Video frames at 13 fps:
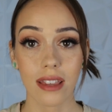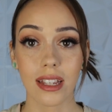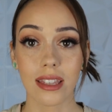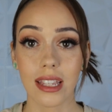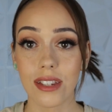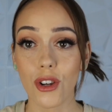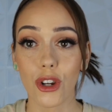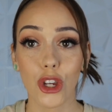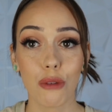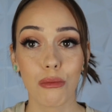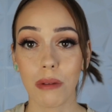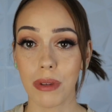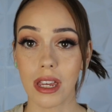that these are
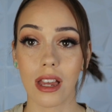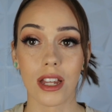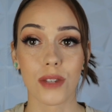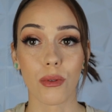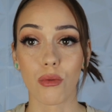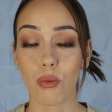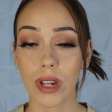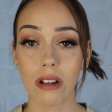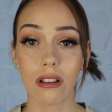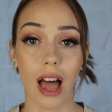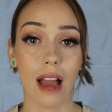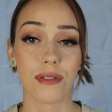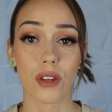human beings with real
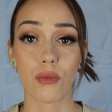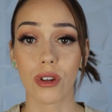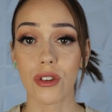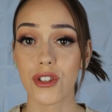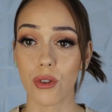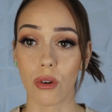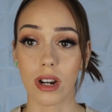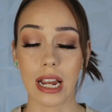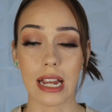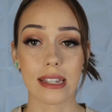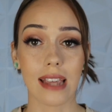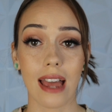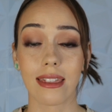lives and real
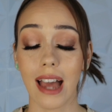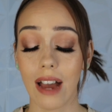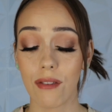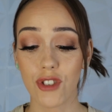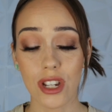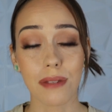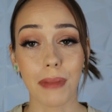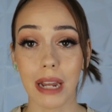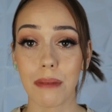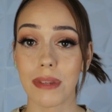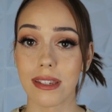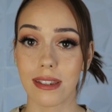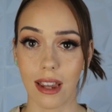stories and they have just made
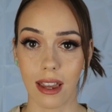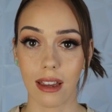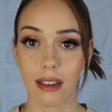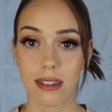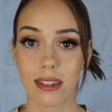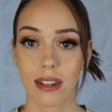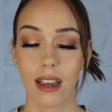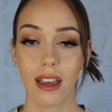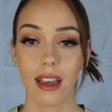mistakes.